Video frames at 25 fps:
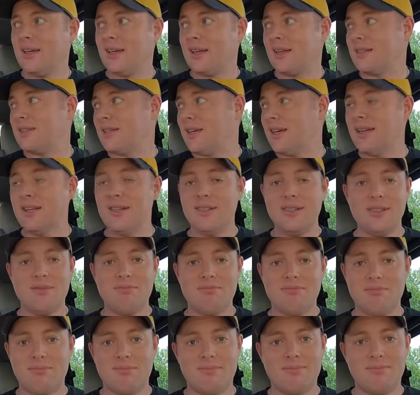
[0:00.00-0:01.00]
I decided
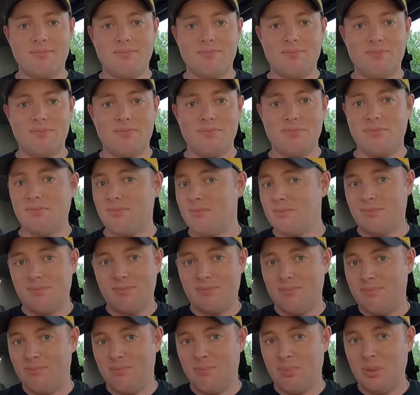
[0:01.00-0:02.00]
to
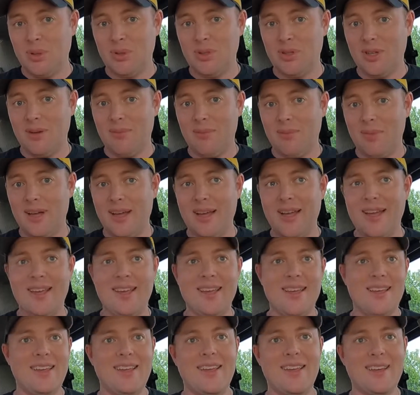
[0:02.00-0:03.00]
build up
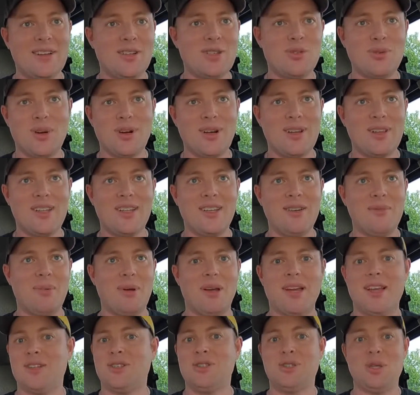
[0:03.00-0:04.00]
my adrenaline
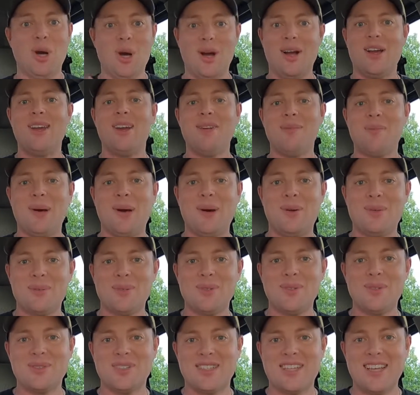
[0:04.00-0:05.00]
by talking about
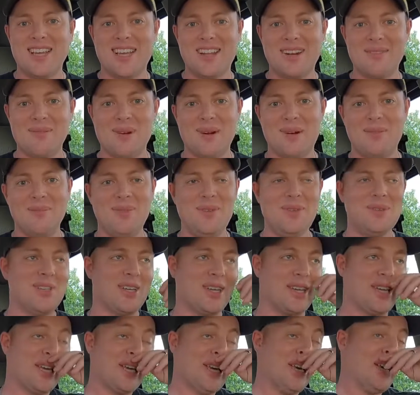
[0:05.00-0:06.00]
root and about
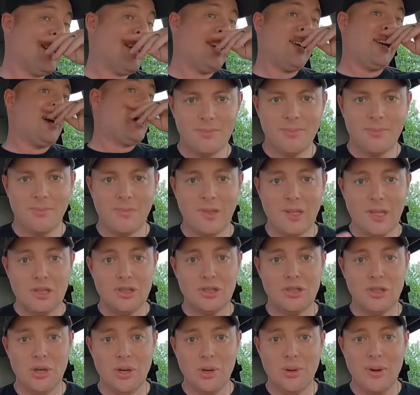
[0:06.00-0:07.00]
music.
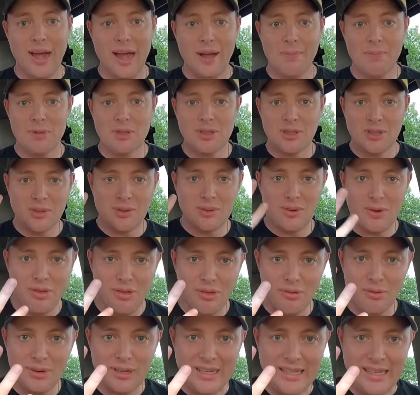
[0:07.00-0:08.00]
So episode
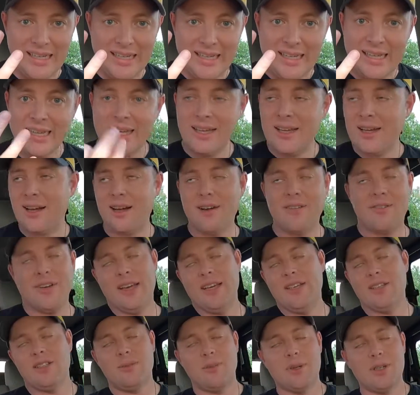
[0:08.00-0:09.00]
3 of
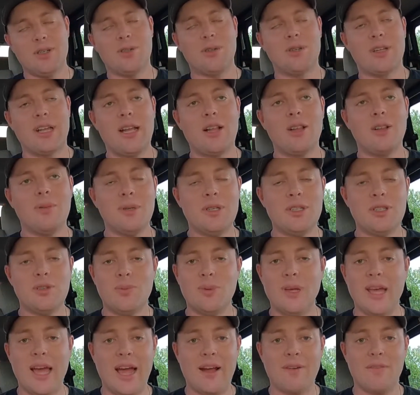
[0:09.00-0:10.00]
Asymmetric Elements,
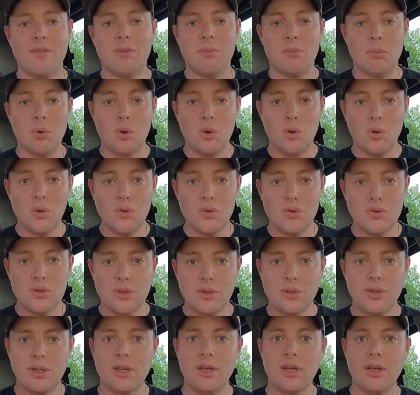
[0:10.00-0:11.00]
we have the
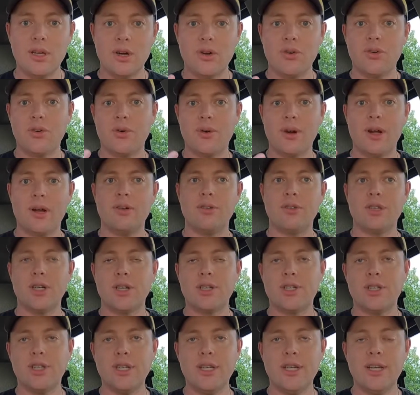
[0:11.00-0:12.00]
Moles, the Underground
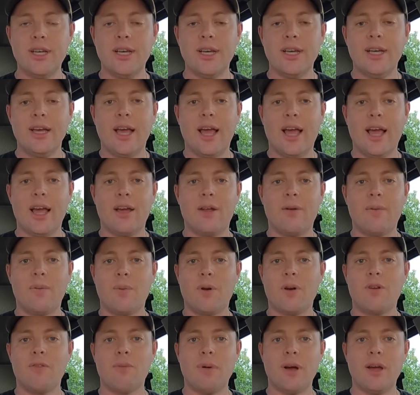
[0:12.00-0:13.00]
Duchy, and
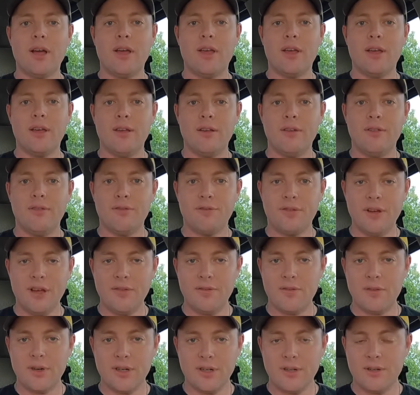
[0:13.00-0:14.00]
one of my
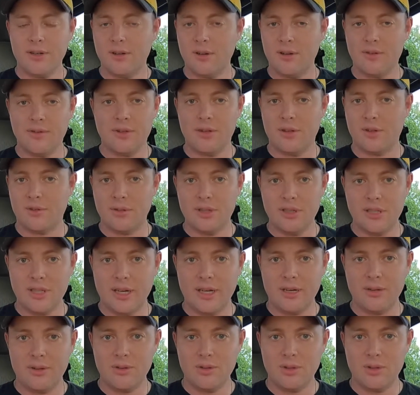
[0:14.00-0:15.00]
favorite of the 3
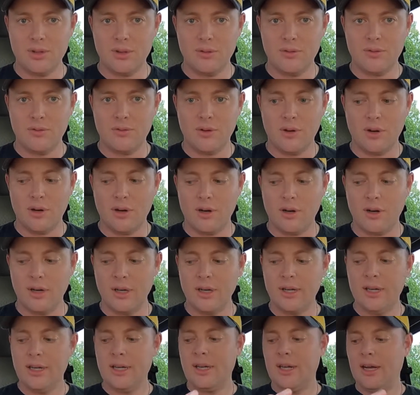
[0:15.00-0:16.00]
titles so far,
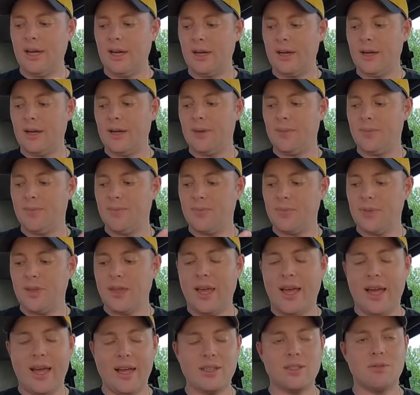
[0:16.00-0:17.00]

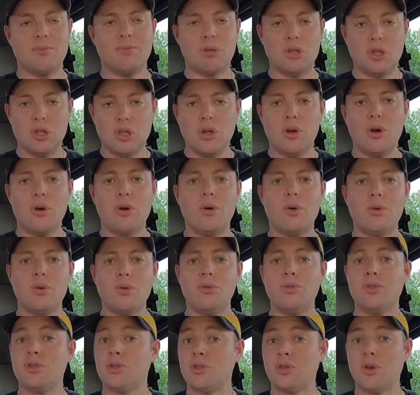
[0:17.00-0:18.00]
As
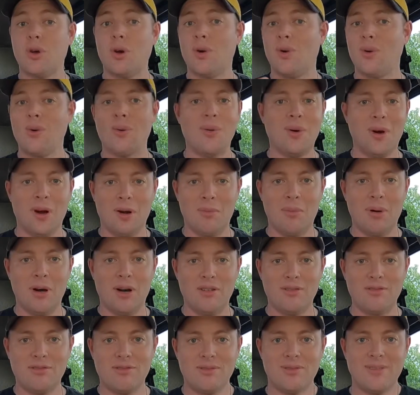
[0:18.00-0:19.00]
Below, So
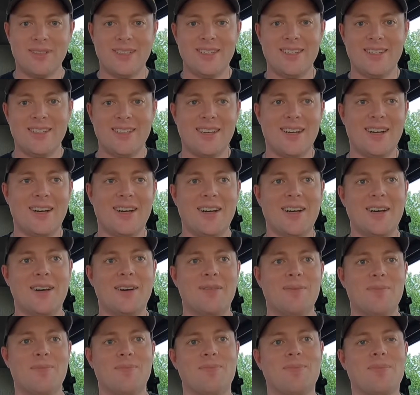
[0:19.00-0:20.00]
Above.
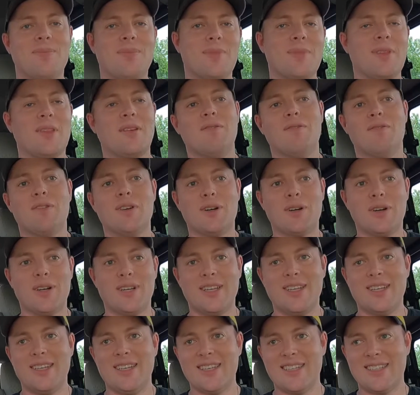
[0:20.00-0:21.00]
I'm
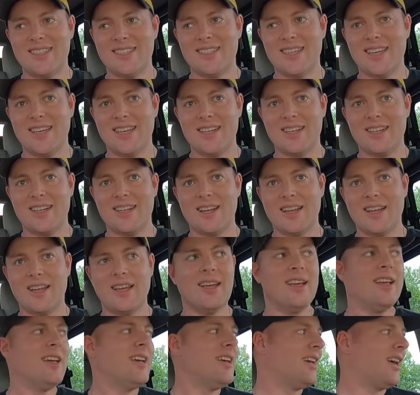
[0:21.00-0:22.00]
very excited.
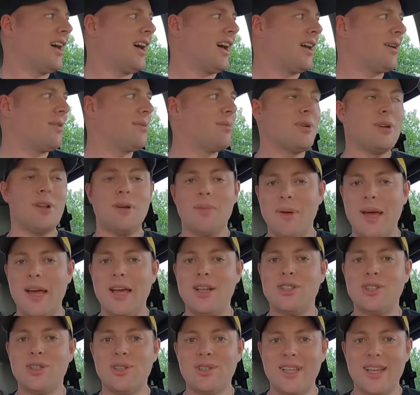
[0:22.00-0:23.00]
I would
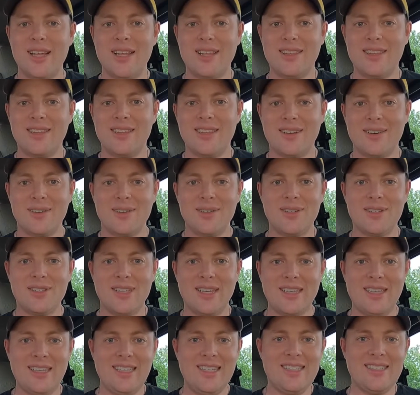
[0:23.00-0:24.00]
imagine that there is
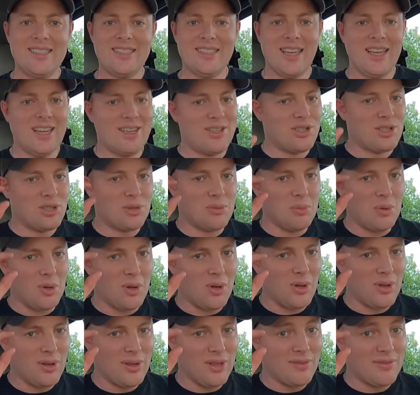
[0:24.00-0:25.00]
at least a
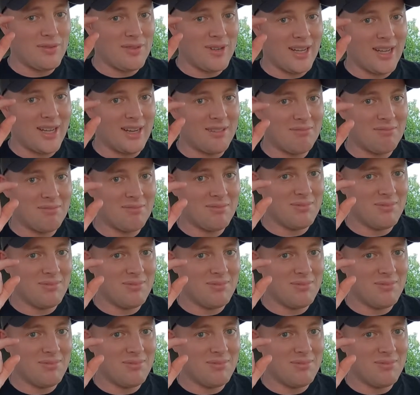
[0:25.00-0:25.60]
small, if not